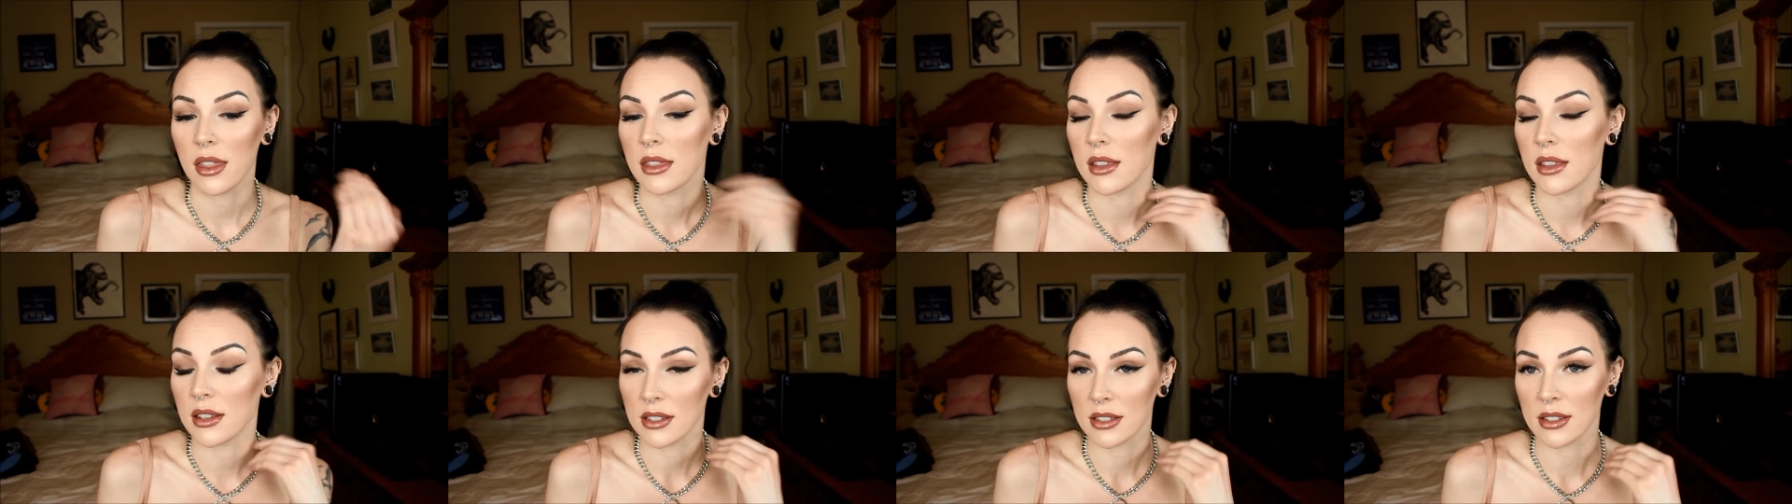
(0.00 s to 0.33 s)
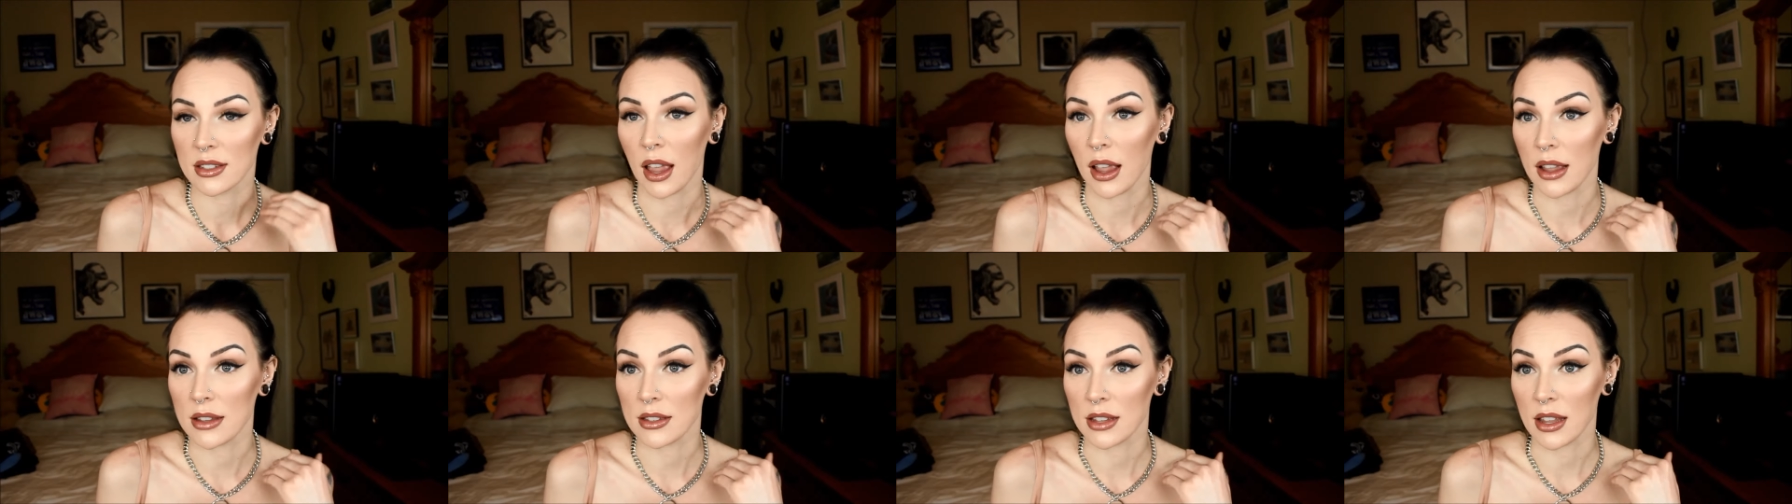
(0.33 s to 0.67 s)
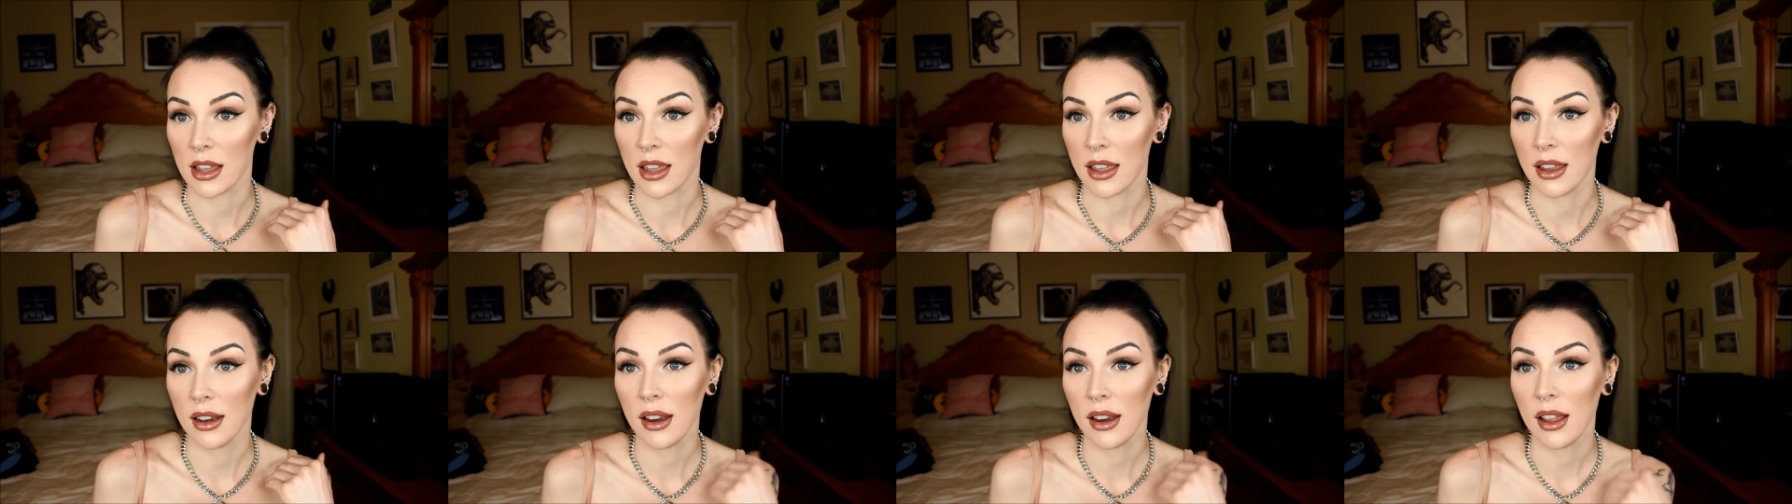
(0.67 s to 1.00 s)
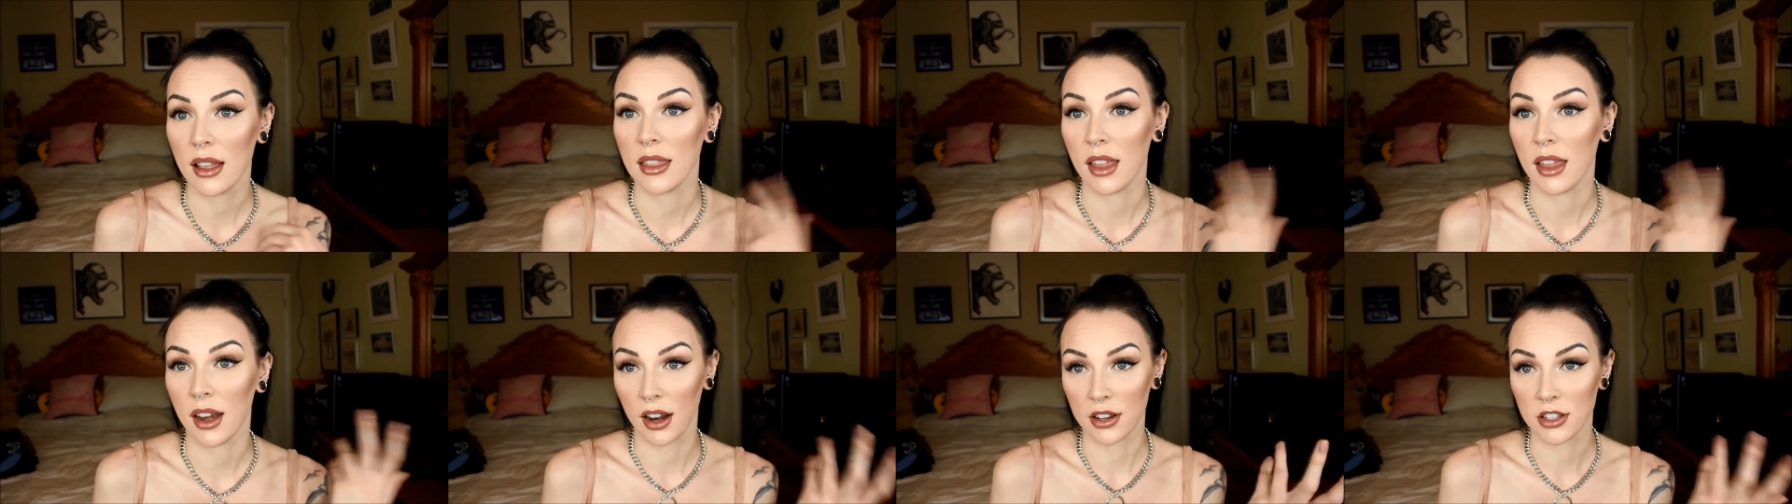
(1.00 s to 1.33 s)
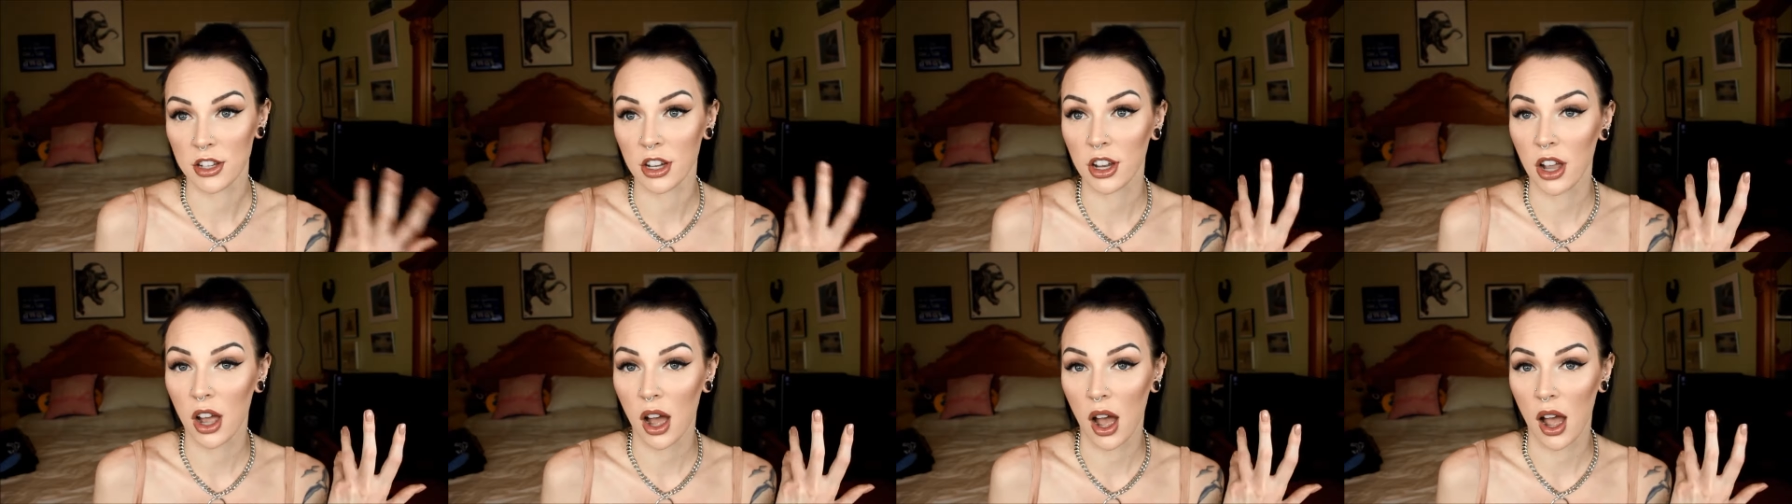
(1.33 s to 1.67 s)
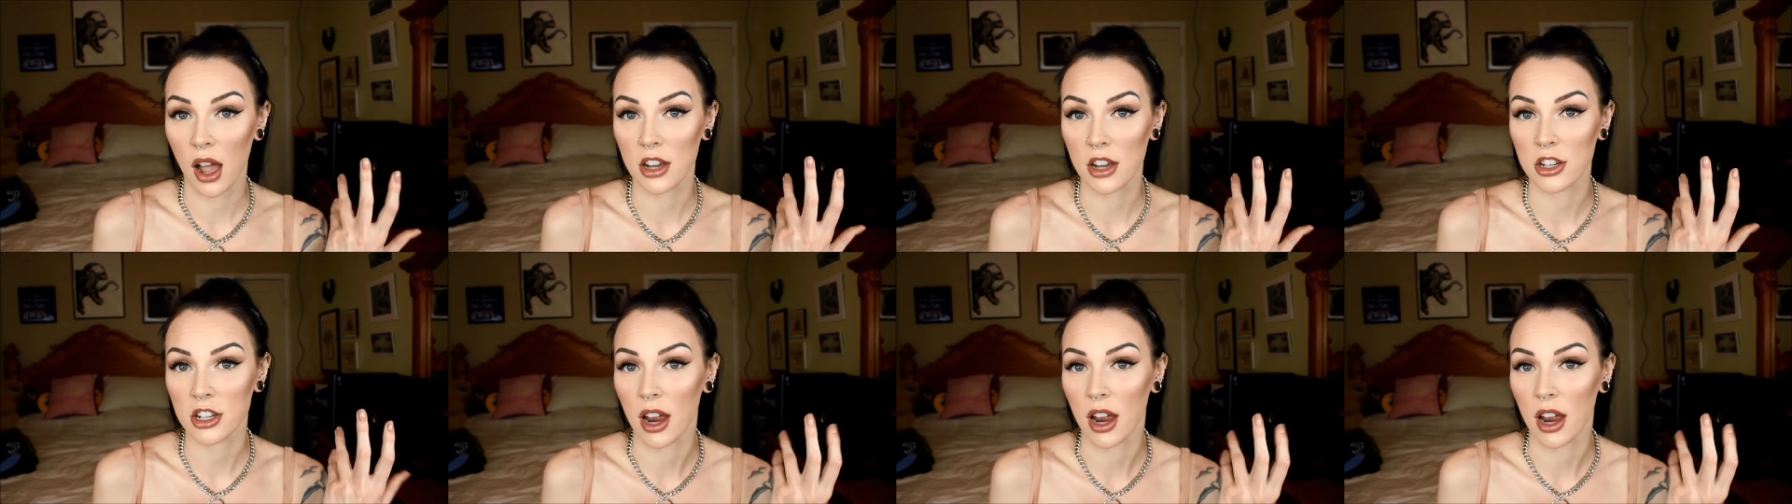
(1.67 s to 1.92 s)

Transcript: this size in and then I took a hot